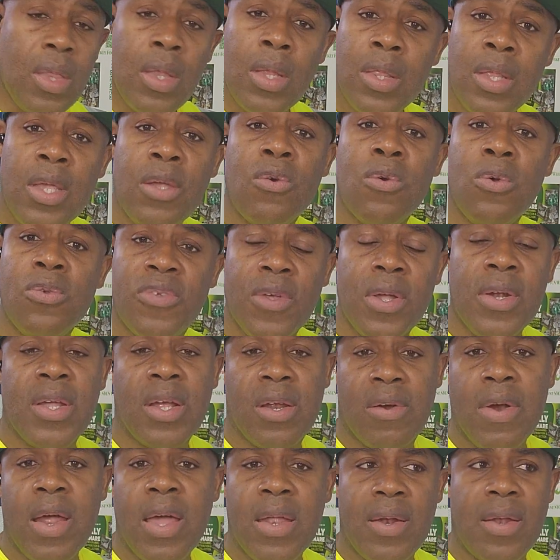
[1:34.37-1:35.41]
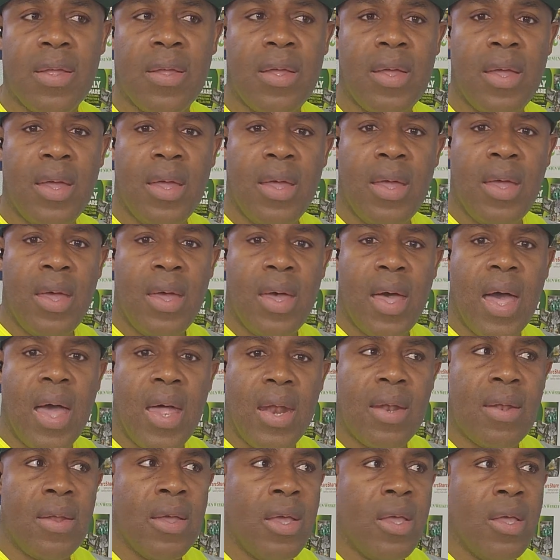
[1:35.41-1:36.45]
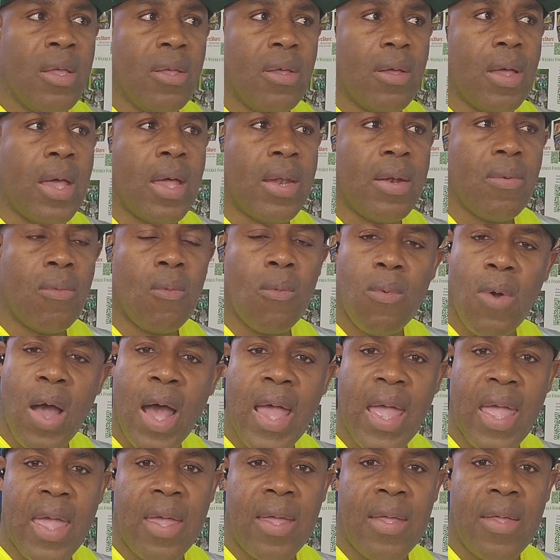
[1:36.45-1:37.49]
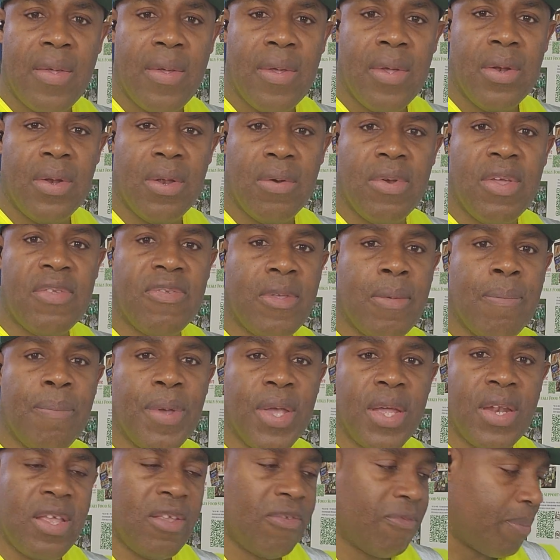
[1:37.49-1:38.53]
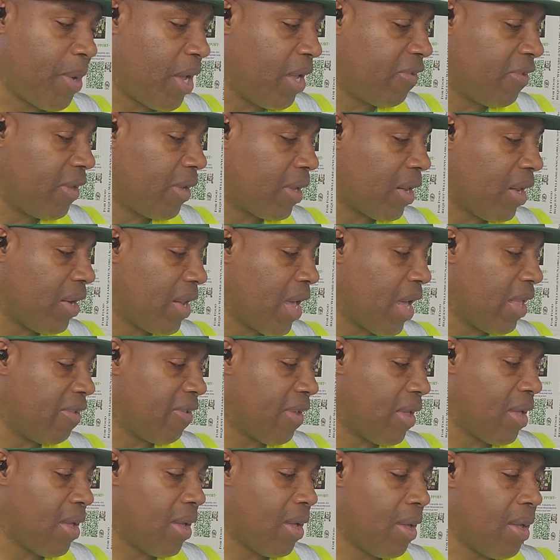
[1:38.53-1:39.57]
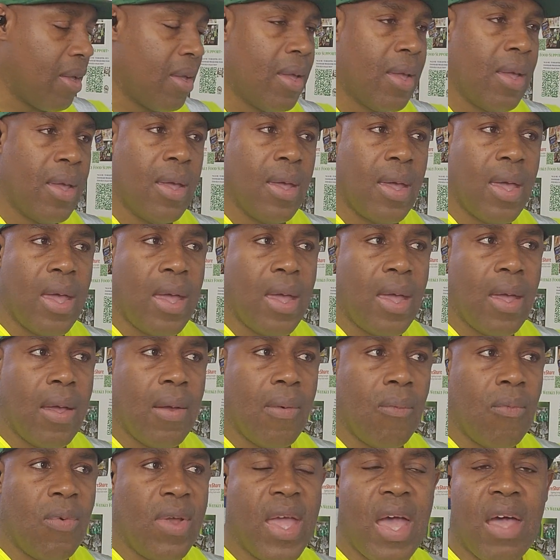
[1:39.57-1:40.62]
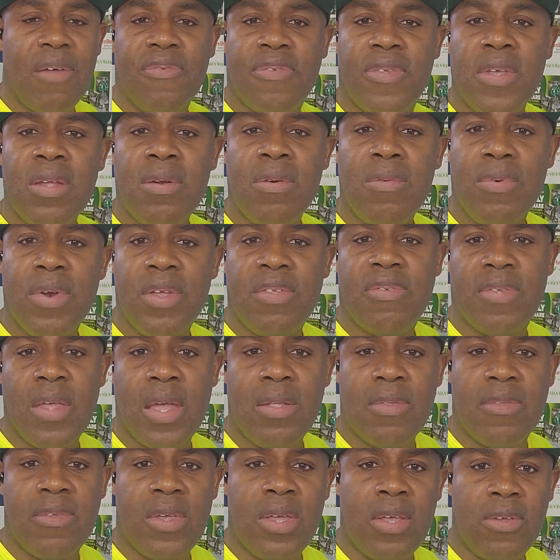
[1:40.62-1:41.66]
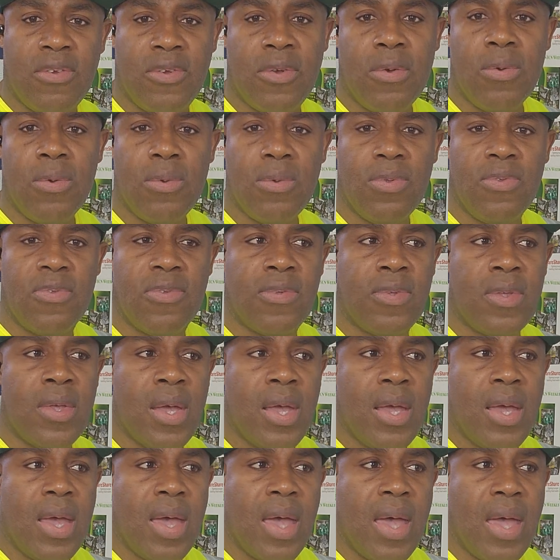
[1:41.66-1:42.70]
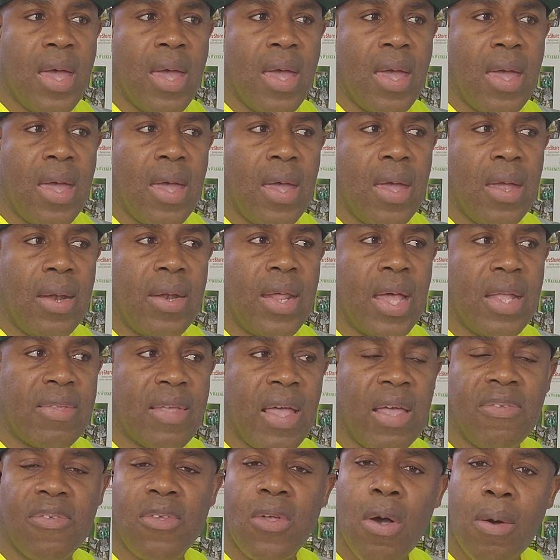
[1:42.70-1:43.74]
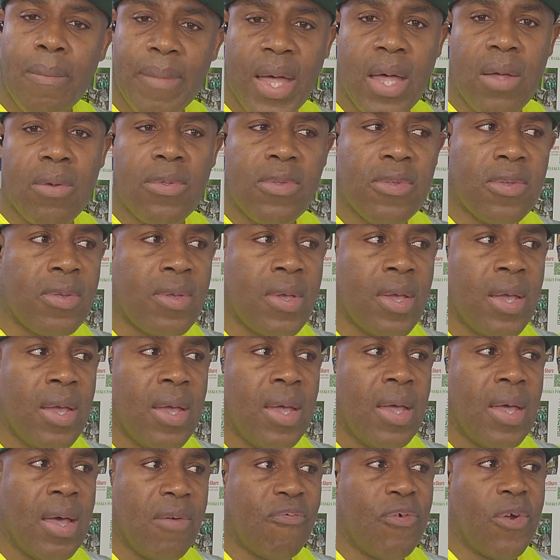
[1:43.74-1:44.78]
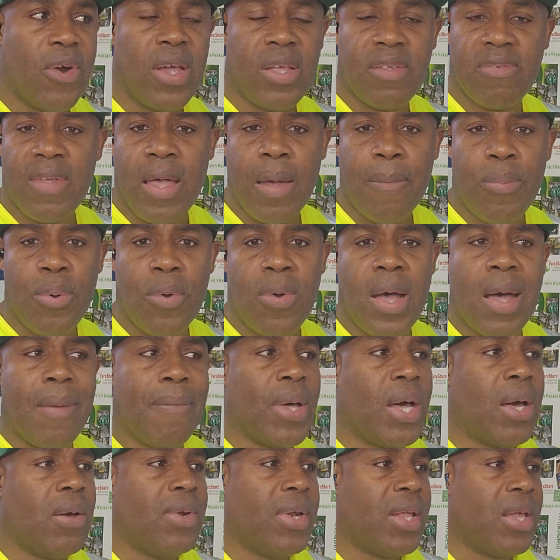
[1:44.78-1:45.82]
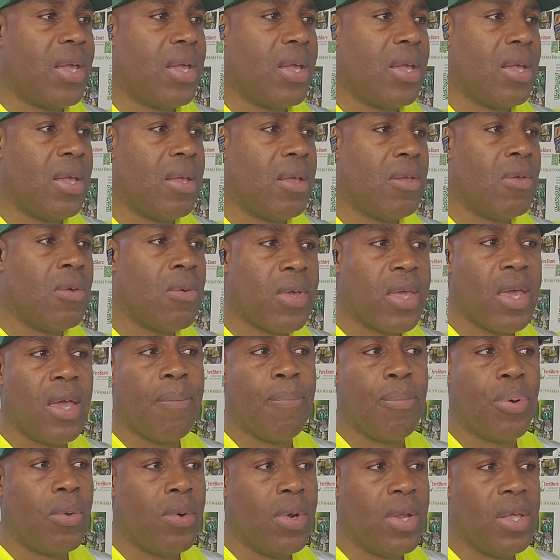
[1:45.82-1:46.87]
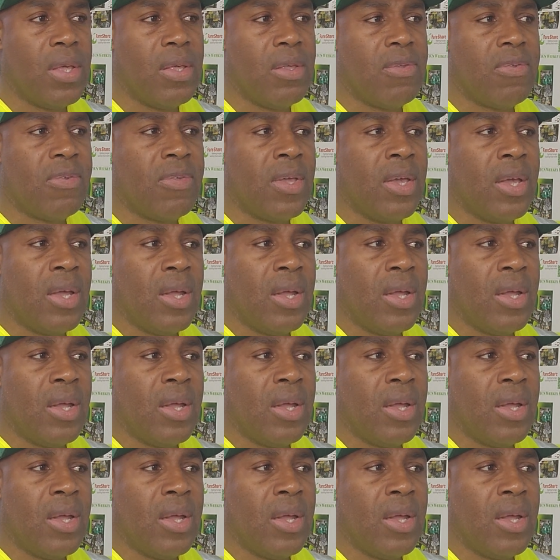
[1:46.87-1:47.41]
the rules on the ground and why. The reason being is basically that we have seen recent issues that has come out, for example, about the UK police